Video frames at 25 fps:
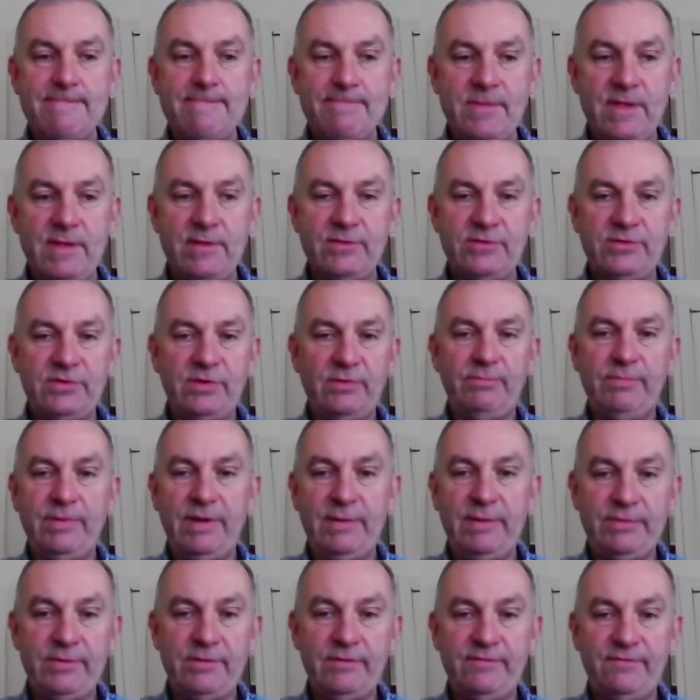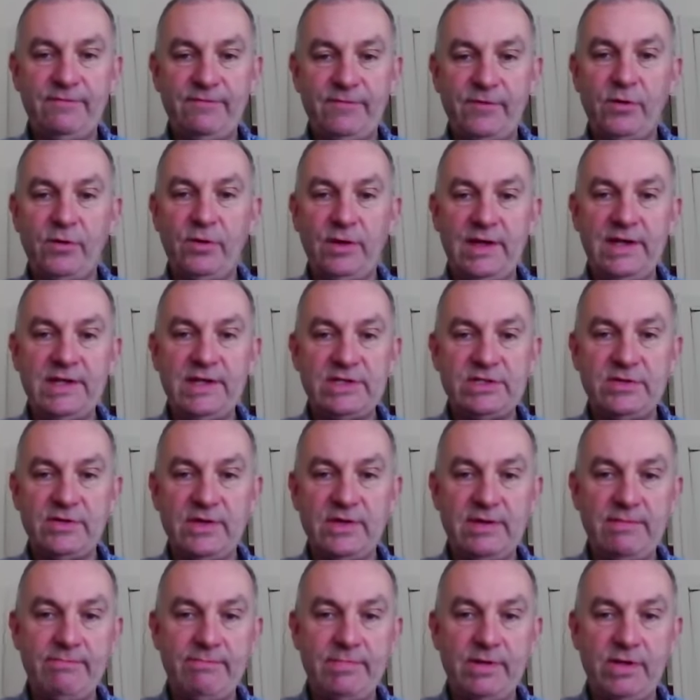And some people fall into
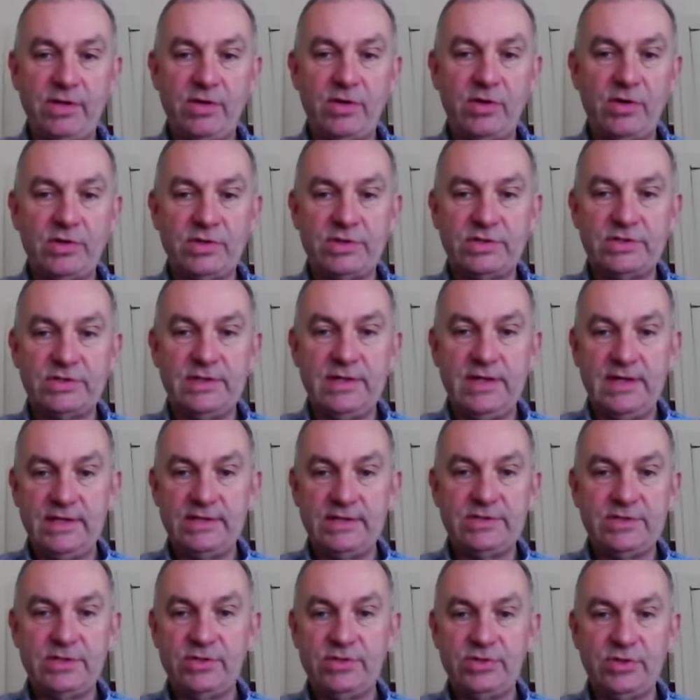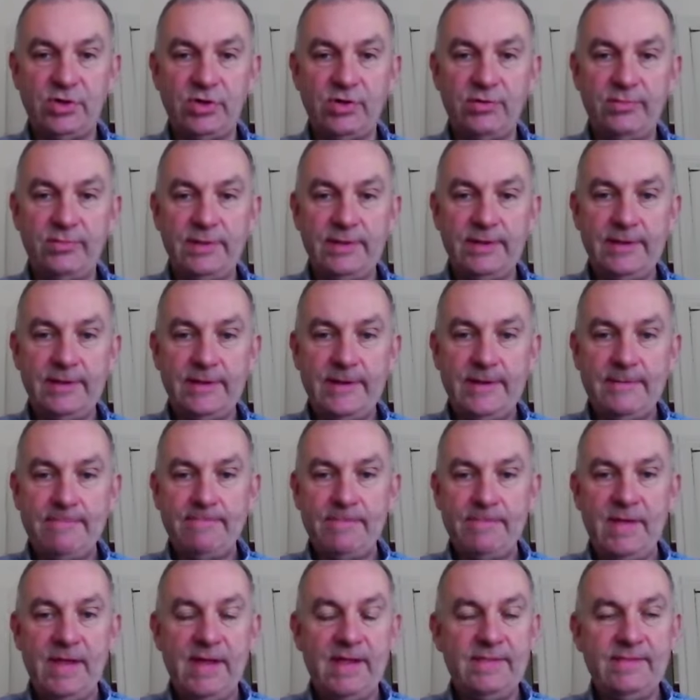it because it's a job.
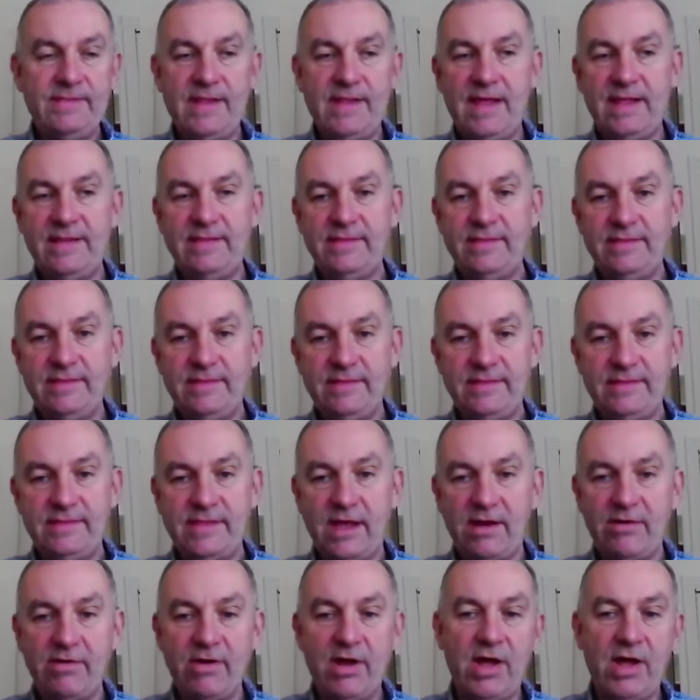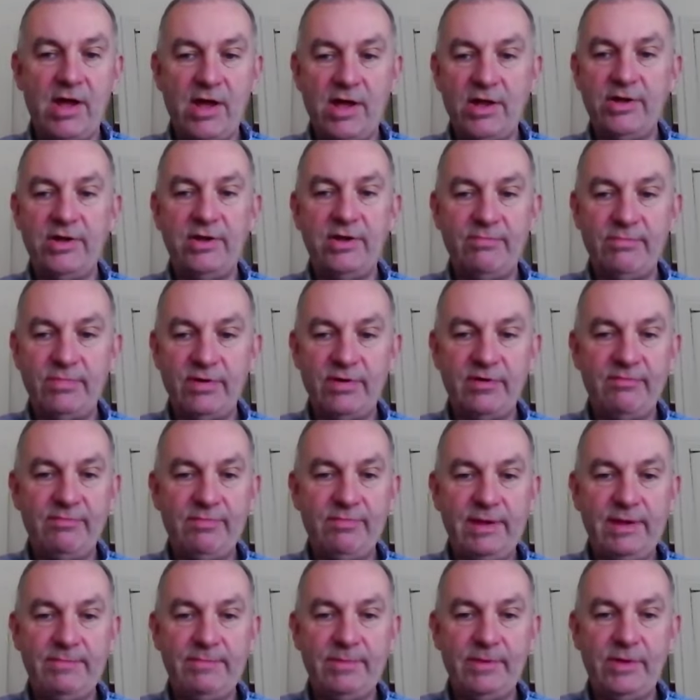And then there are a number of
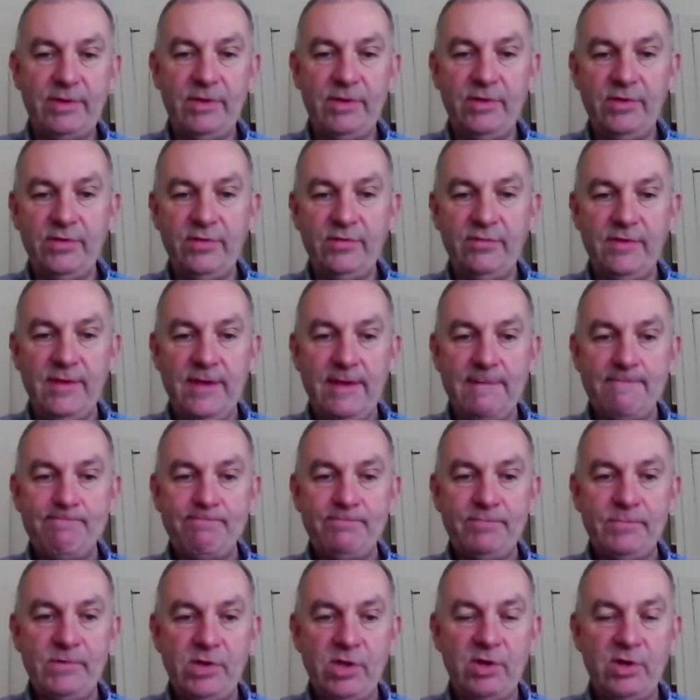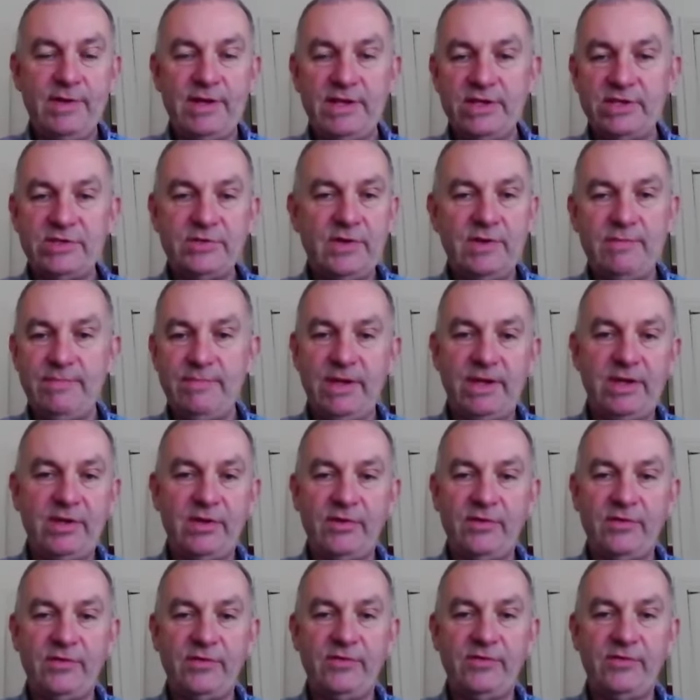people who come into it
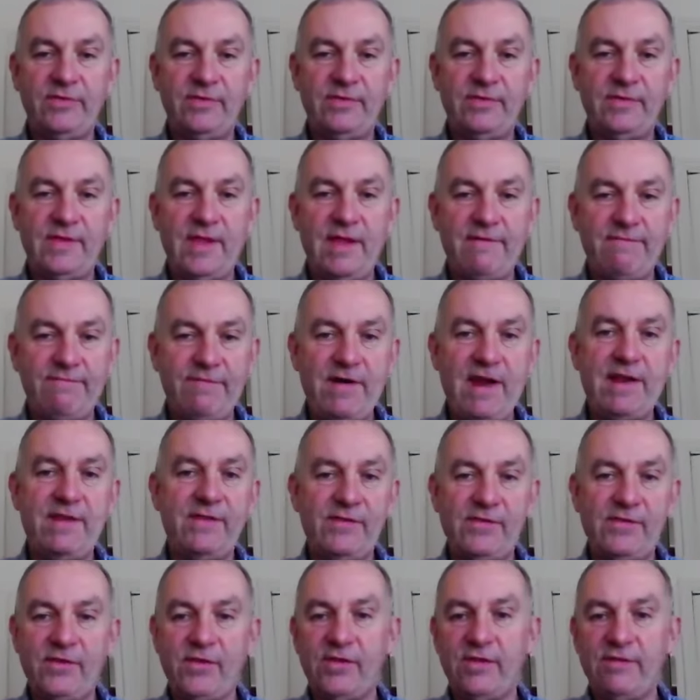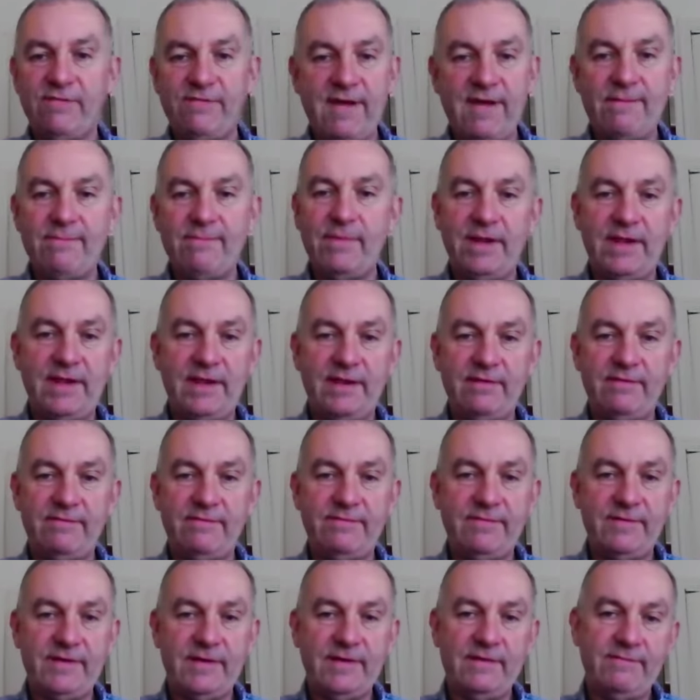because their friends or the family have
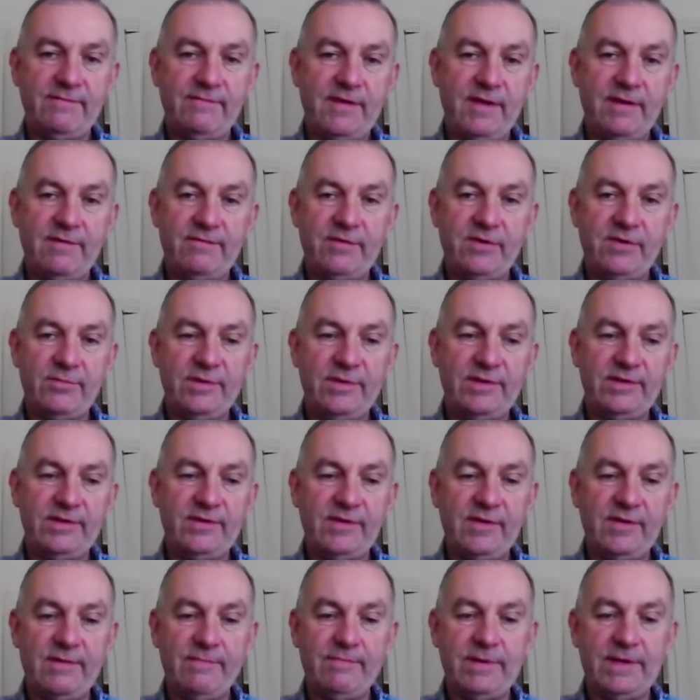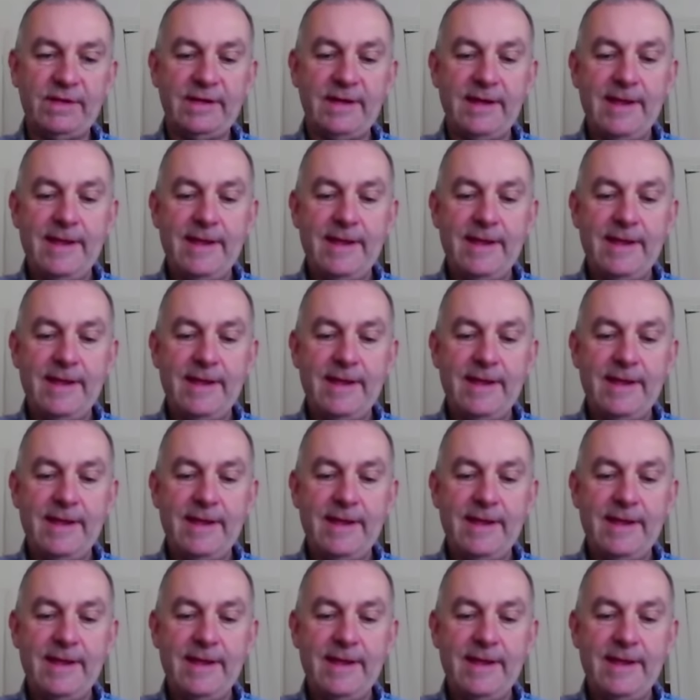come into it. But